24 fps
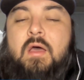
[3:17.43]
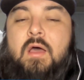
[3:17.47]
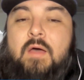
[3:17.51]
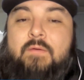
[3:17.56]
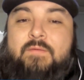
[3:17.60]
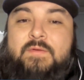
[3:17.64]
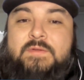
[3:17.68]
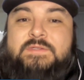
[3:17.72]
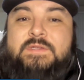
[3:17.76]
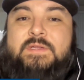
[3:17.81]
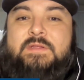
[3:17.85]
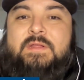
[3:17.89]

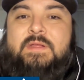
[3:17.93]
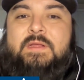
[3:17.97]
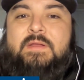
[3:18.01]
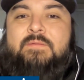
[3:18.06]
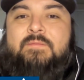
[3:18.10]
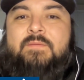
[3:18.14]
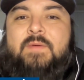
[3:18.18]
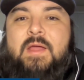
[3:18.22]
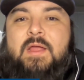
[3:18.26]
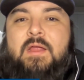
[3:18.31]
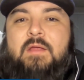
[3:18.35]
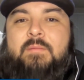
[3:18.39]
Obviously, the
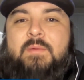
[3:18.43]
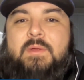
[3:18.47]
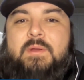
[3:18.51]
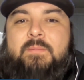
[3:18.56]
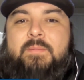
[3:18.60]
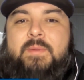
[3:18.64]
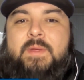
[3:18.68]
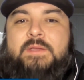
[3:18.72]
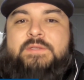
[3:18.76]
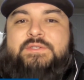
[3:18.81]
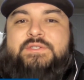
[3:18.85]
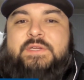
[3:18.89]

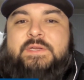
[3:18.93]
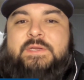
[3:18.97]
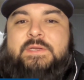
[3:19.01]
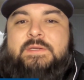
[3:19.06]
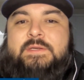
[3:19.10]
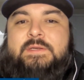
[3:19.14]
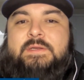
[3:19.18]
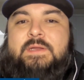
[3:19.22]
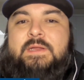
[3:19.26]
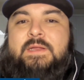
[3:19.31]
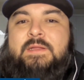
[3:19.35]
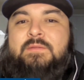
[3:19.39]
environment,
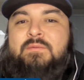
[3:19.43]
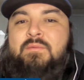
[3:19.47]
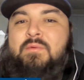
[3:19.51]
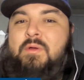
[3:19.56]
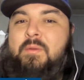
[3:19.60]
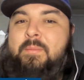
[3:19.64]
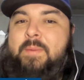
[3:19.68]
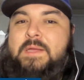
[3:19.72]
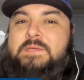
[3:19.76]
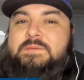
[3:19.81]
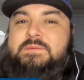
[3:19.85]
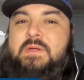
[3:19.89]
pitching in the
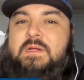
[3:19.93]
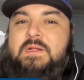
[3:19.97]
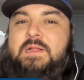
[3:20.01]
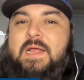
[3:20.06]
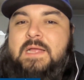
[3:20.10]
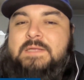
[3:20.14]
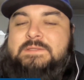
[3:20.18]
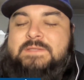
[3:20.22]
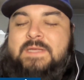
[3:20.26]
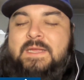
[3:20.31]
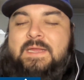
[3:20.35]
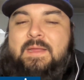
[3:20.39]
World Baseball
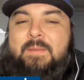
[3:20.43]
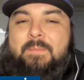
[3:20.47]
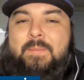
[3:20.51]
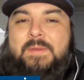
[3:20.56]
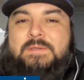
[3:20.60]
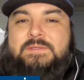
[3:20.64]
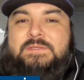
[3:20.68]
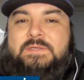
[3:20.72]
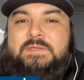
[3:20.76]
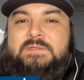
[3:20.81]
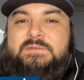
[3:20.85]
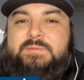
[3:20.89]
Classic and
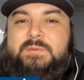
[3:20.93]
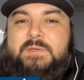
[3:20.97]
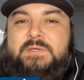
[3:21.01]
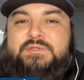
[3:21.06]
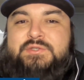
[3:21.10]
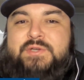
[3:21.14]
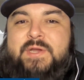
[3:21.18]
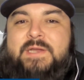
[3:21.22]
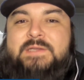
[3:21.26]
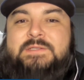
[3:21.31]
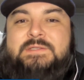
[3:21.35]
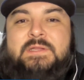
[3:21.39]
pitching in spring
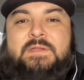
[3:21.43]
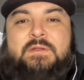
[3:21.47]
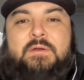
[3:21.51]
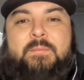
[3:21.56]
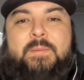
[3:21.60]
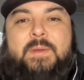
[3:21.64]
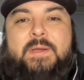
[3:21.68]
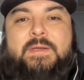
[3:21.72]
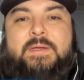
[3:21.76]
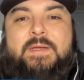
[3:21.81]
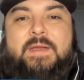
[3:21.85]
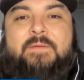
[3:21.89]
training is a little
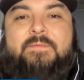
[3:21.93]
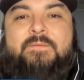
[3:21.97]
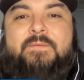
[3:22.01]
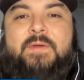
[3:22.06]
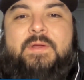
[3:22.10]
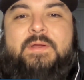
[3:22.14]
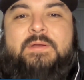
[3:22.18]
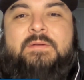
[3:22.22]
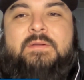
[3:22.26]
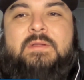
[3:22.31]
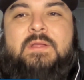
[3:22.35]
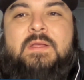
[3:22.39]
bit
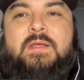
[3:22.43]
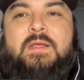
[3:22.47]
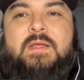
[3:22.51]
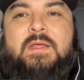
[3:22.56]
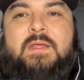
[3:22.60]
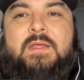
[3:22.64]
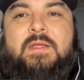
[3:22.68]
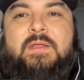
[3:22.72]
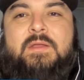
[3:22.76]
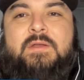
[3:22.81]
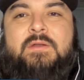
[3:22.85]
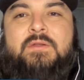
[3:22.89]
different.
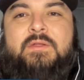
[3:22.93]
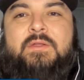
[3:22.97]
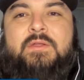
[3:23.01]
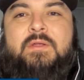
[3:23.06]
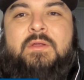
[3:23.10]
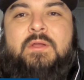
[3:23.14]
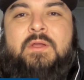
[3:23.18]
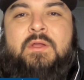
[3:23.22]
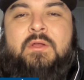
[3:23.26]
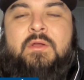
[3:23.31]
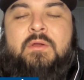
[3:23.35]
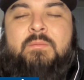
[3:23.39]
You know,
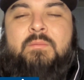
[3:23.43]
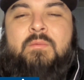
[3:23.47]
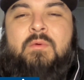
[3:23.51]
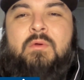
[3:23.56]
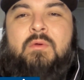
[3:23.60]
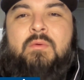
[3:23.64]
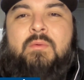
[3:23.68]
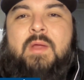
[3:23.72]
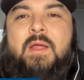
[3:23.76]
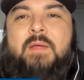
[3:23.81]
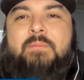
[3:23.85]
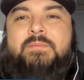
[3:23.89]
you're
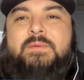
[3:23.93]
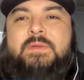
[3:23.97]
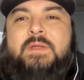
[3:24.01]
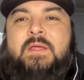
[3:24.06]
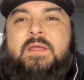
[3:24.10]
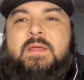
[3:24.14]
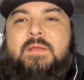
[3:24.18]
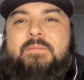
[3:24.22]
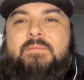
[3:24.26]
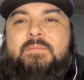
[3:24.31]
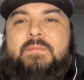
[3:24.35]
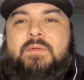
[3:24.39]
more ramped
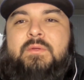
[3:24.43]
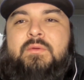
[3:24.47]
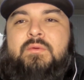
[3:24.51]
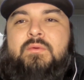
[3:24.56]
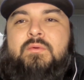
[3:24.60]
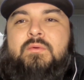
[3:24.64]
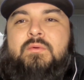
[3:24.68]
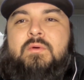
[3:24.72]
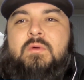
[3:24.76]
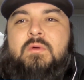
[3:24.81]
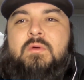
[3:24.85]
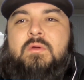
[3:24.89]
up.
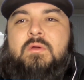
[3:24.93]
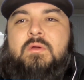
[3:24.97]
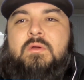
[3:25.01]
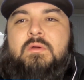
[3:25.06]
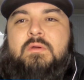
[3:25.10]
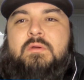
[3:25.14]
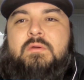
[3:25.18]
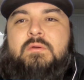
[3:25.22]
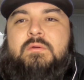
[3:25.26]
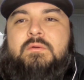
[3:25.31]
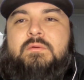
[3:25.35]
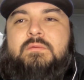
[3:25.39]
You
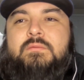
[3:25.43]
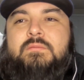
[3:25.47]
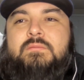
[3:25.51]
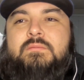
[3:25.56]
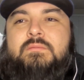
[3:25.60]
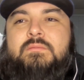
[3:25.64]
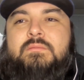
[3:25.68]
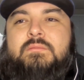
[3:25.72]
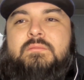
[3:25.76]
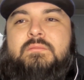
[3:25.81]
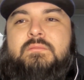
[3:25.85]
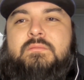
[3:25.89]
are,
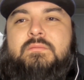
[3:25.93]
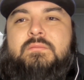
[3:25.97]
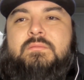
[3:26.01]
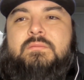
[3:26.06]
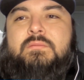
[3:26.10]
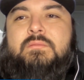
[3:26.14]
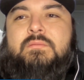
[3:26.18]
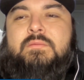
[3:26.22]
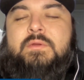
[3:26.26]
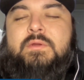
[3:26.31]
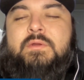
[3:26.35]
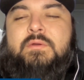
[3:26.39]

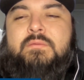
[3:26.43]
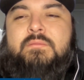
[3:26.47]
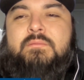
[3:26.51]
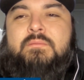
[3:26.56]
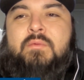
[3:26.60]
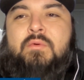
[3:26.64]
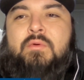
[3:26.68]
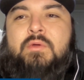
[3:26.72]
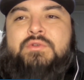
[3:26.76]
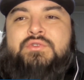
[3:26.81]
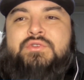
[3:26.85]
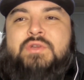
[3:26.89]
you know,
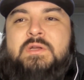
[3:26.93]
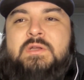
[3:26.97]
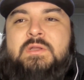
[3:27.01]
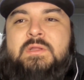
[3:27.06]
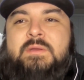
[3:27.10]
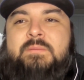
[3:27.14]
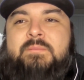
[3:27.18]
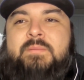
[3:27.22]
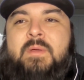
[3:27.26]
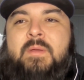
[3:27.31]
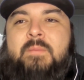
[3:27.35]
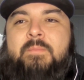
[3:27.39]
more
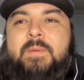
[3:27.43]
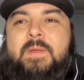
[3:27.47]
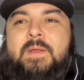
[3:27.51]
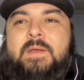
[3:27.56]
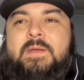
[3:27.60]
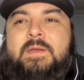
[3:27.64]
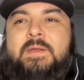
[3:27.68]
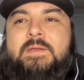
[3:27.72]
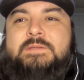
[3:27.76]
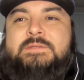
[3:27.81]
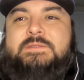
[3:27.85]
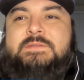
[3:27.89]
adrenaline
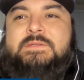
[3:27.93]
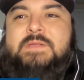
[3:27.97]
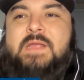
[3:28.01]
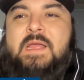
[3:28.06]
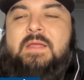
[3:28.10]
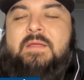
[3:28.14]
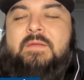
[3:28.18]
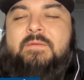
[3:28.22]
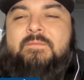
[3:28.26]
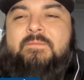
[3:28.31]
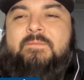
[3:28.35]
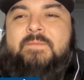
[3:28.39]
pumping. It
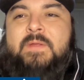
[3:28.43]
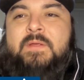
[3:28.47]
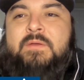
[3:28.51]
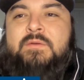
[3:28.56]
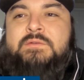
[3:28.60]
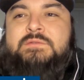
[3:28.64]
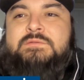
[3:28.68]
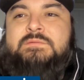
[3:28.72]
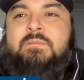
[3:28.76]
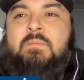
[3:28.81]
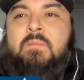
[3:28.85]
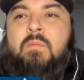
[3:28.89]

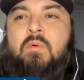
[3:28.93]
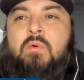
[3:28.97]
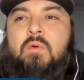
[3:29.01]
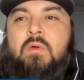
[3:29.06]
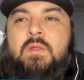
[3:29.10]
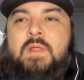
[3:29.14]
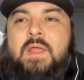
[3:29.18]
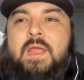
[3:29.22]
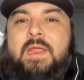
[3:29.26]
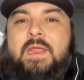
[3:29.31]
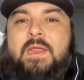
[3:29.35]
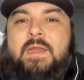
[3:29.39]
feels
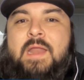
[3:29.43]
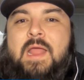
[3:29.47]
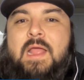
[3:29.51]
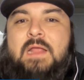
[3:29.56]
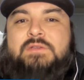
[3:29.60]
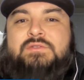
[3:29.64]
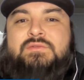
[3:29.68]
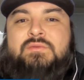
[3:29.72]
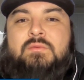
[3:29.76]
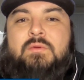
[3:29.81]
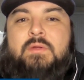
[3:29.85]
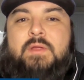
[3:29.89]
more like an
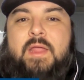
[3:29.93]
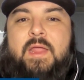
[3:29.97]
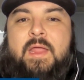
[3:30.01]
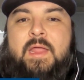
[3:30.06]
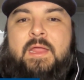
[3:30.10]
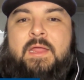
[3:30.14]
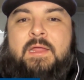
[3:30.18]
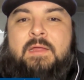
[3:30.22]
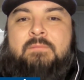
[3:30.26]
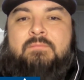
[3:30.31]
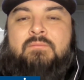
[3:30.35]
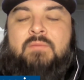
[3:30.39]
actual
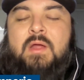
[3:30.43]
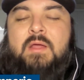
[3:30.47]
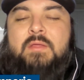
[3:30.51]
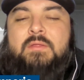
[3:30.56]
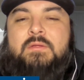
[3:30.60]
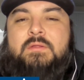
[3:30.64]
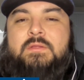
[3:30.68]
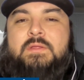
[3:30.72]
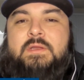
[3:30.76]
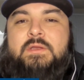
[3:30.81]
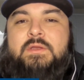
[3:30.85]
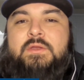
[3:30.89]
game
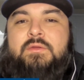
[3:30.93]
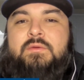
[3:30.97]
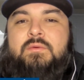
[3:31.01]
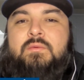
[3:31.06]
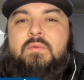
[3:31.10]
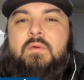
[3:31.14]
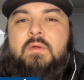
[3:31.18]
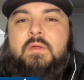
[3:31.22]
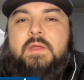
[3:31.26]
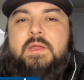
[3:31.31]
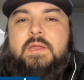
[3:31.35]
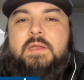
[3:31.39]
rather than you
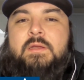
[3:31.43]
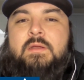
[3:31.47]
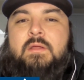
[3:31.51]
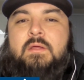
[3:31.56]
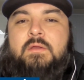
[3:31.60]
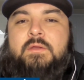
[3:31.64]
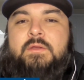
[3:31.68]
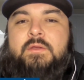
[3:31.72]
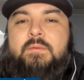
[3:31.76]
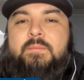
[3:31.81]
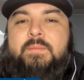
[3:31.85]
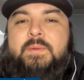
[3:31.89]
working
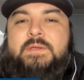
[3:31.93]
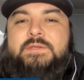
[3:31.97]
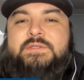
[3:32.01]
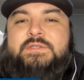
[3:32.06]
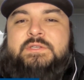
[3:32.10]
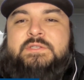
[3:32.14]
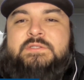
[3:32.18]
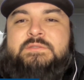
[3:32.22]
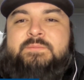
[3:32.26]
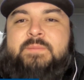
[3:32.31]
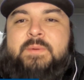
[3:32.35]
on your pitches.